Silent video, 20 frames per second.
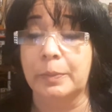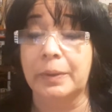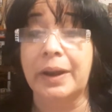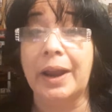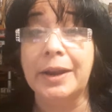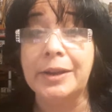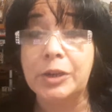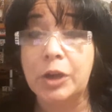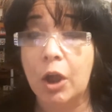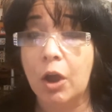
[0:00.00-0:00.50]
But
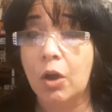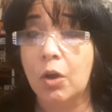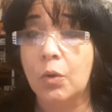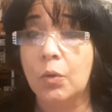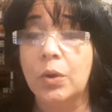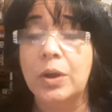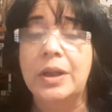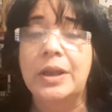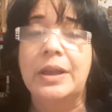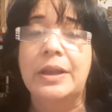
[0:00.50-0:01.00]
I
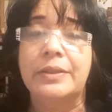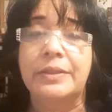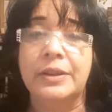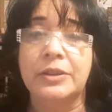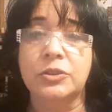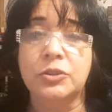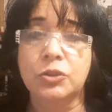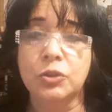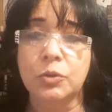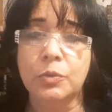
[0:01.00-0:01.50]
know
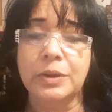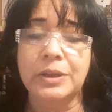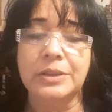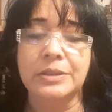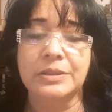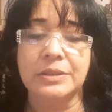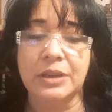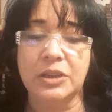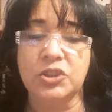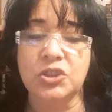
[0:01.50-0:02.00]
that doing
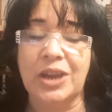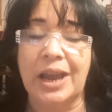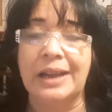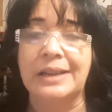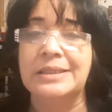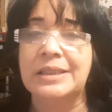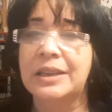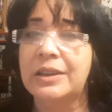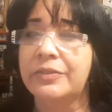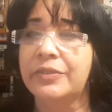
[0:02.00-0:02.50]
such
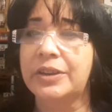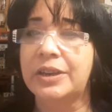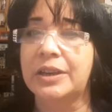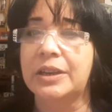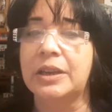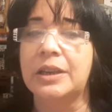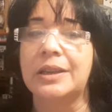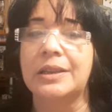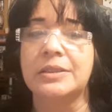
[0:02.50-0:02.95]
activity